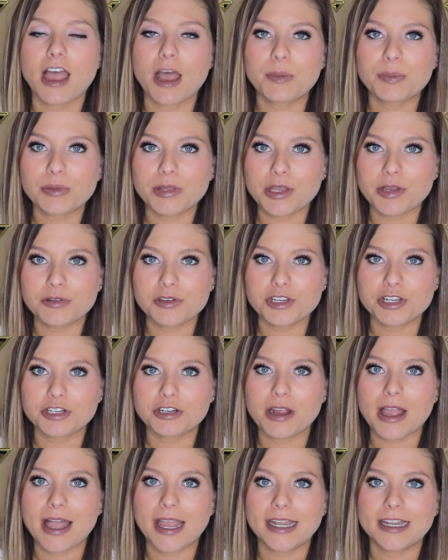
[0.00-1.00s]
upload
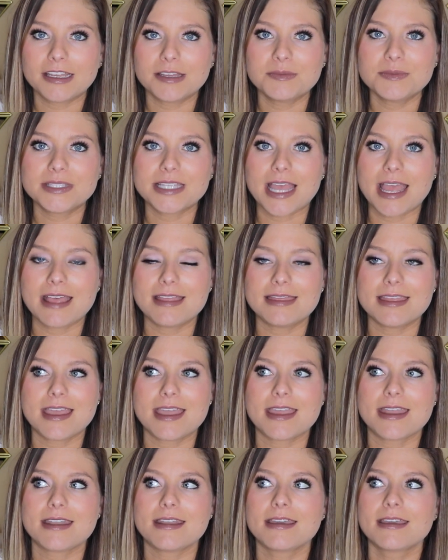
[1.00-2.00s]
your items and
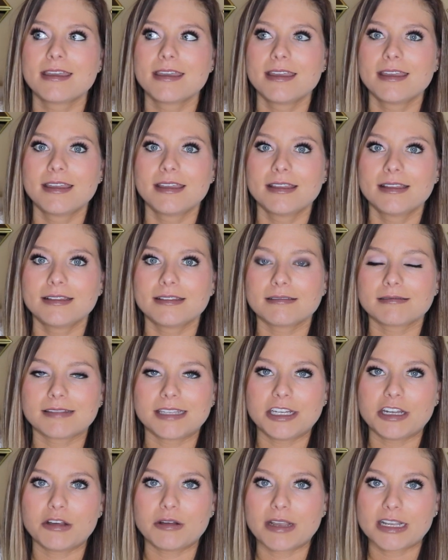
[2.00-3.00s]
then,
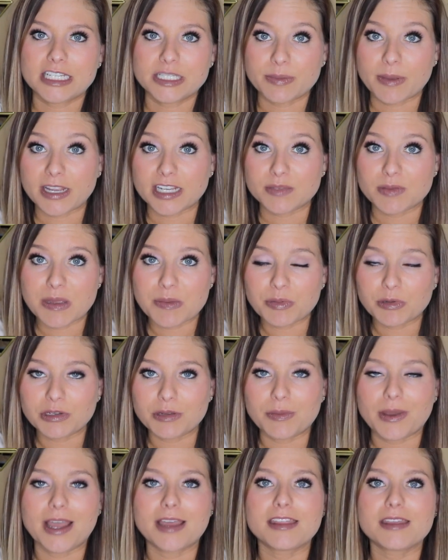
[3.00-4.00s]
you know, expect people
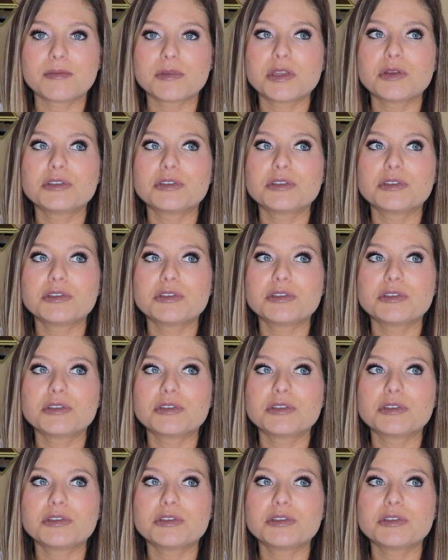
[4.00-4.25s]
to buy them.